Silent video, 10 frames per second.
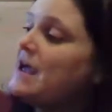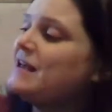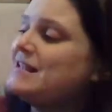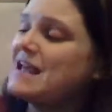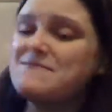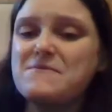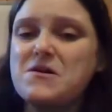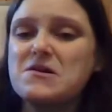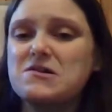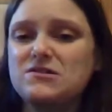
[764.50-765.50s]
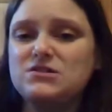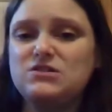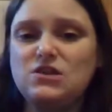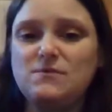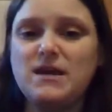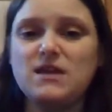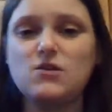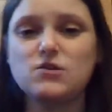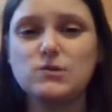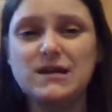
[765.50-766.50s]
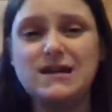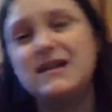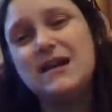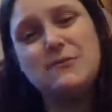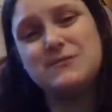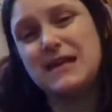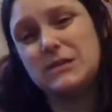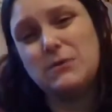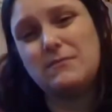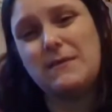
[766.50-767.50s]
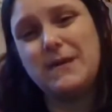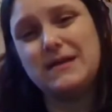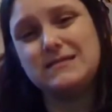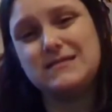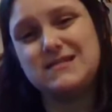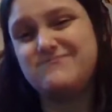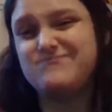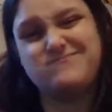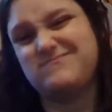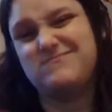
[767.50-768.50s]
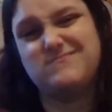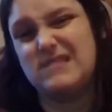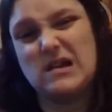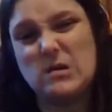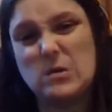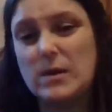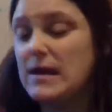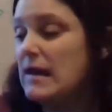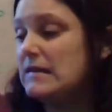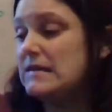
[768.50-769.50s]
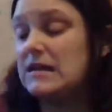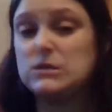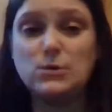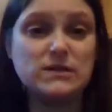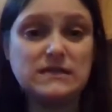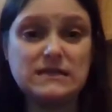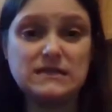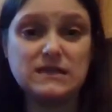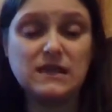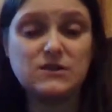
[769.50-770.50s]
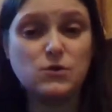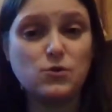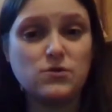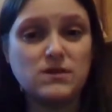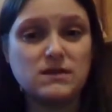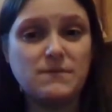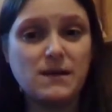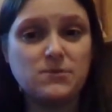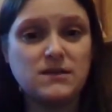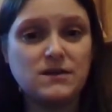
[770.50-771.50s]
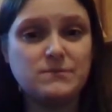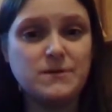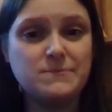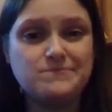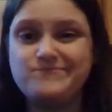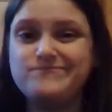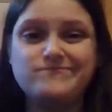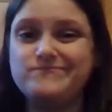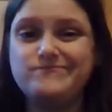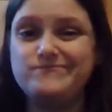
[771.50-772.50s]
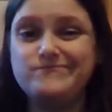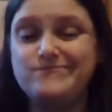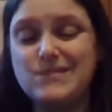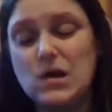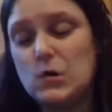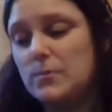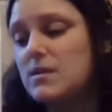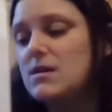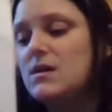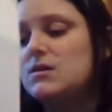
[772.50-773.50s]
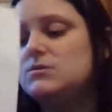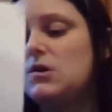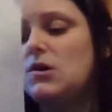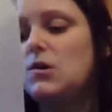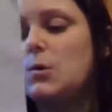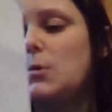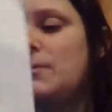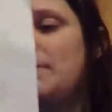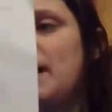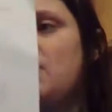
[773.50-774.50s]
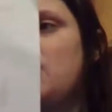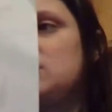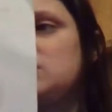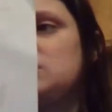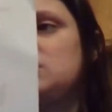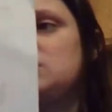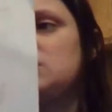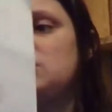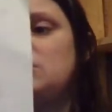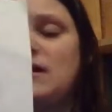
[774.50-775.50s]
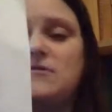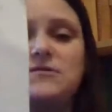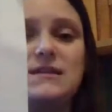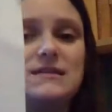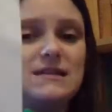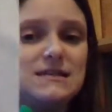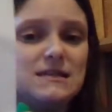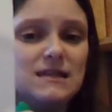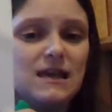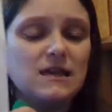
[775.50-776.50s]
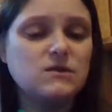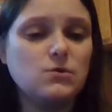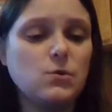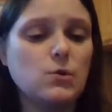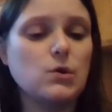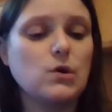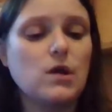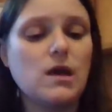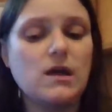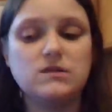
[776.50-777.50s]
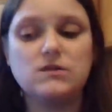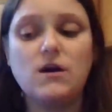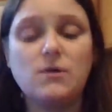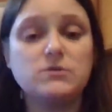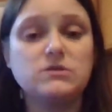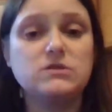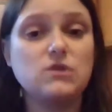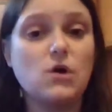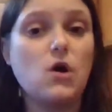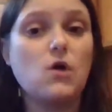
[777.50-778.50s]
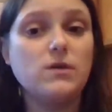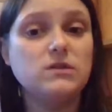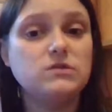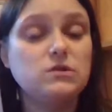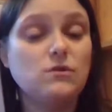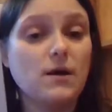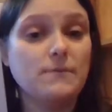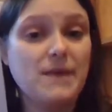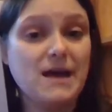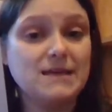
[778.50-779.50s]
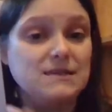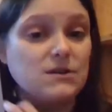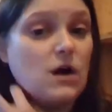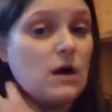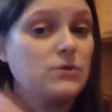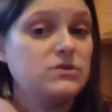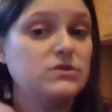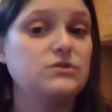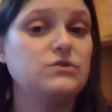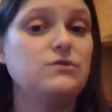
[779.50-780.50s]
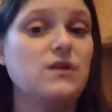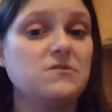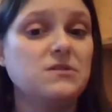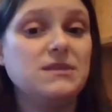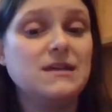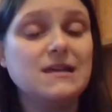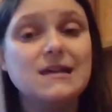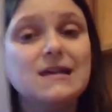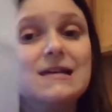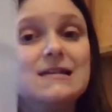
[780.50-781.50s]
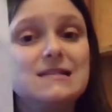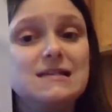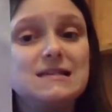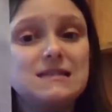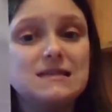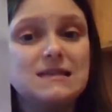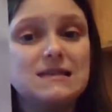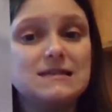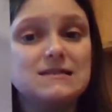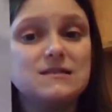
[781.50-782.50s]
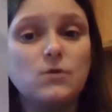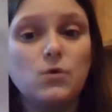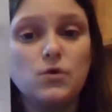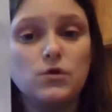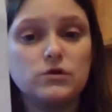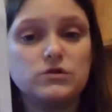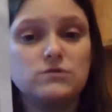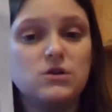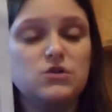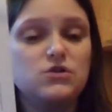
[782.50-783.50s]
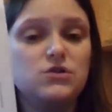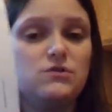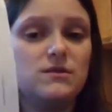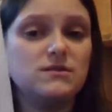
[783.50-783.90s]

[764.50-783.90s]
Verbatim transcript: and take my marker and just, you know, make it all green, was that doing my best? No. Did I do it decently in an order like the Bible tells me? No. So the Bible wants us to do everything decently and in order, and God wants us to always do our best. And God wants us to do everything decently and in order. So make sure you do a